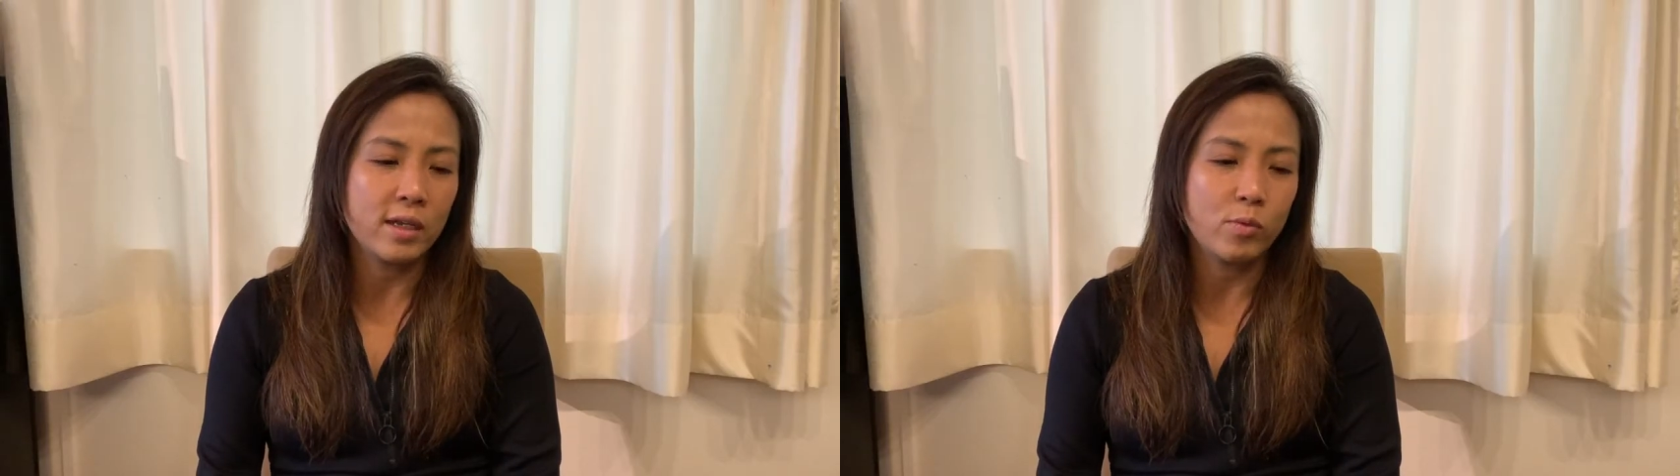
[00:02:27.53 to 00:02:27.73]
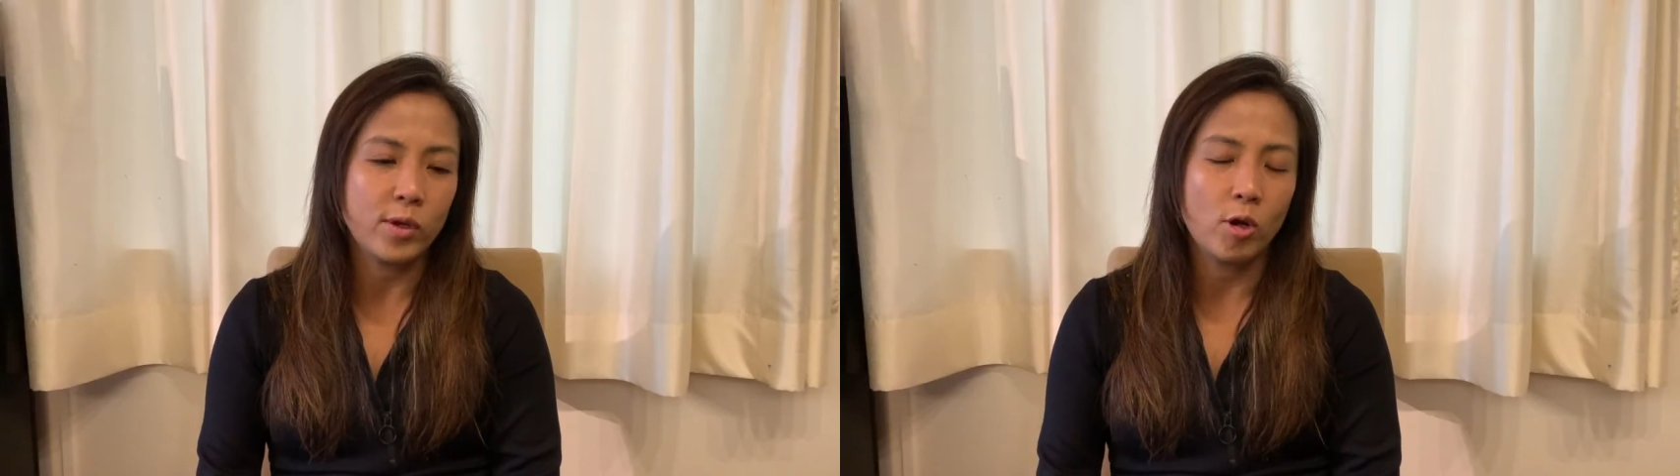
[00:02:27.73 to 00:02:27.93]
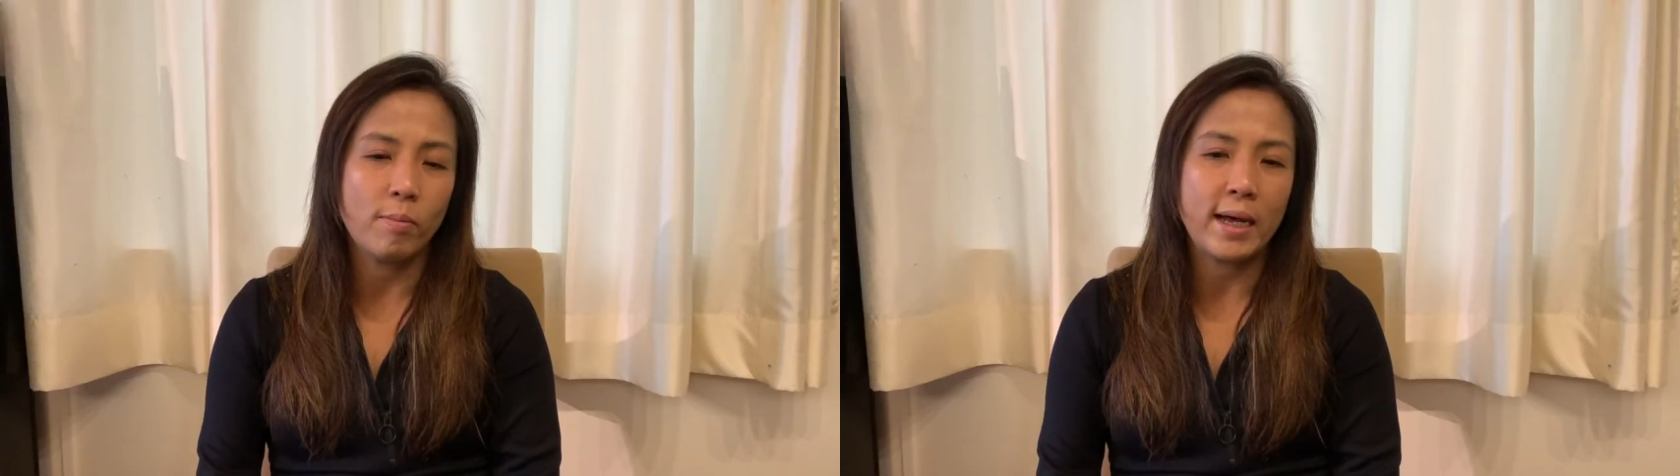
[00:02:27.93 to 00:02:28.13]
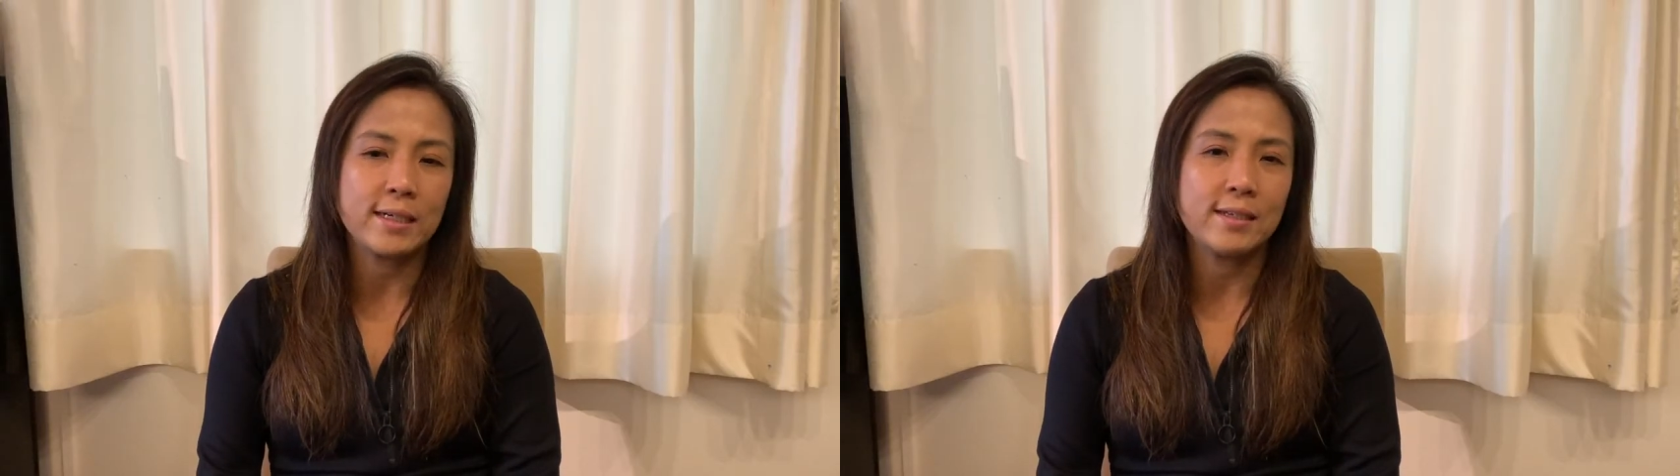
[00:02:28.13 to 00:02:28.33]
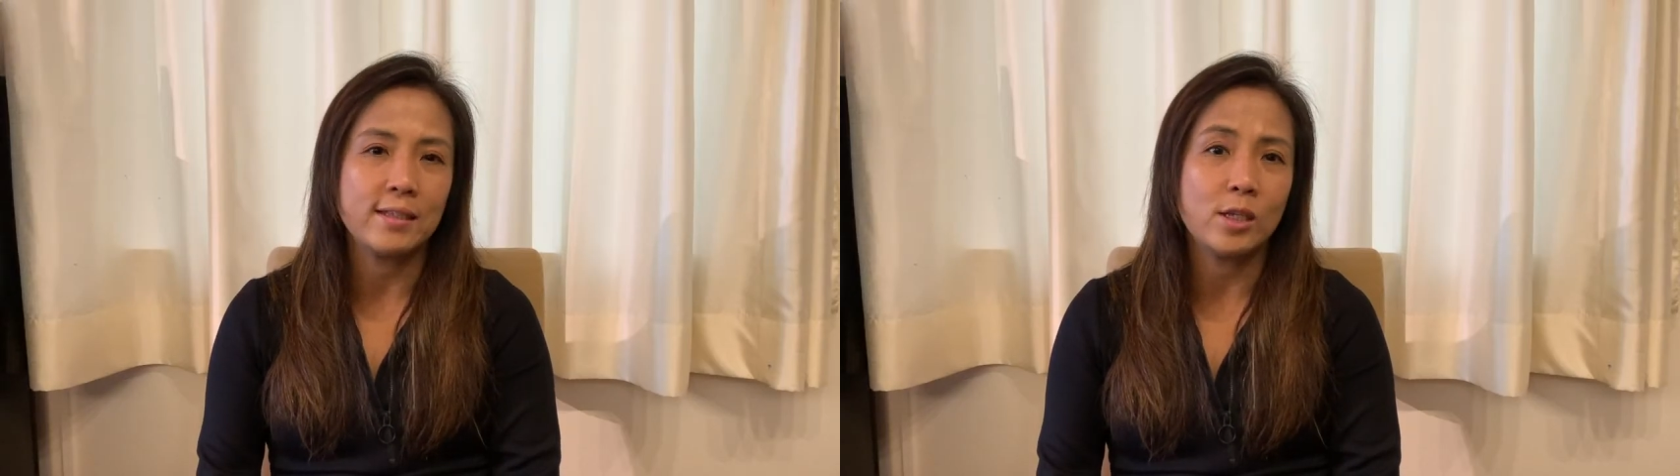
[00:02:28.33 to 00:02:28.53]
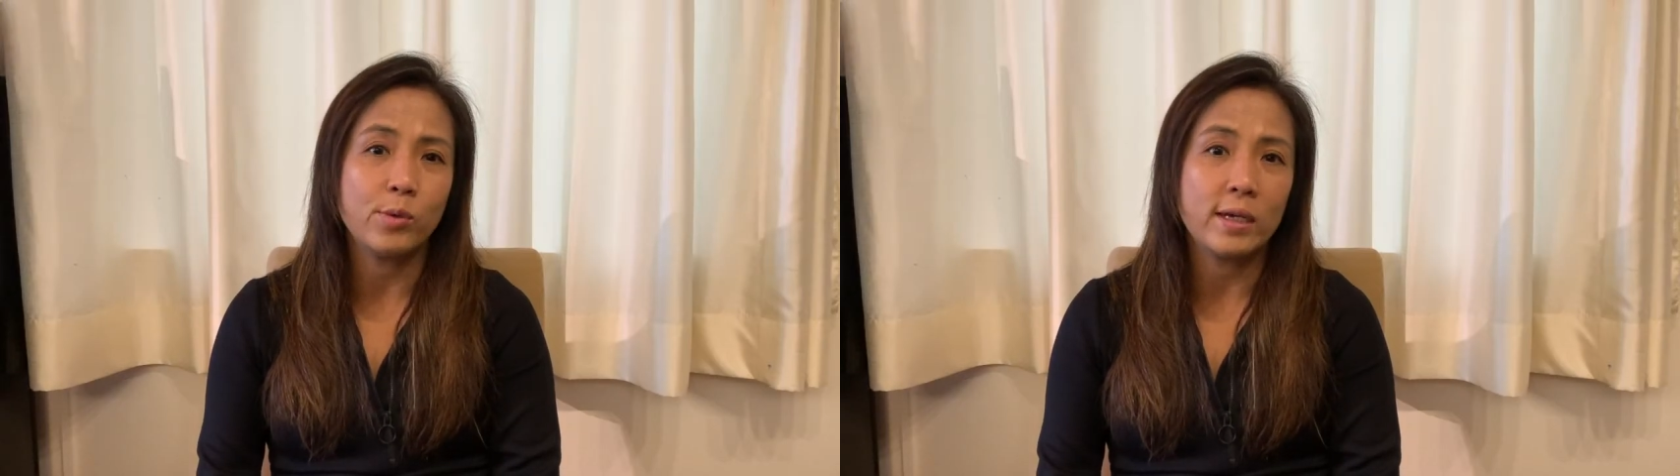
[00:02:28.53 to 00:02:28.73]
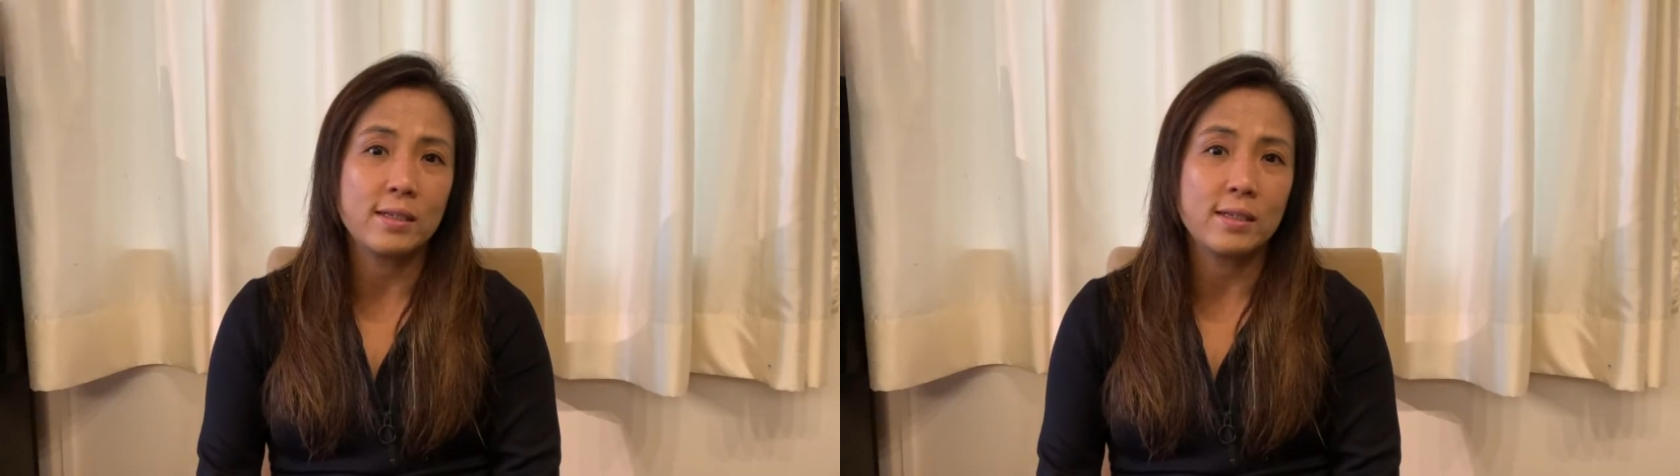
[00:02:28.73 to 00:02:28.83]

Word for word: We go back to the US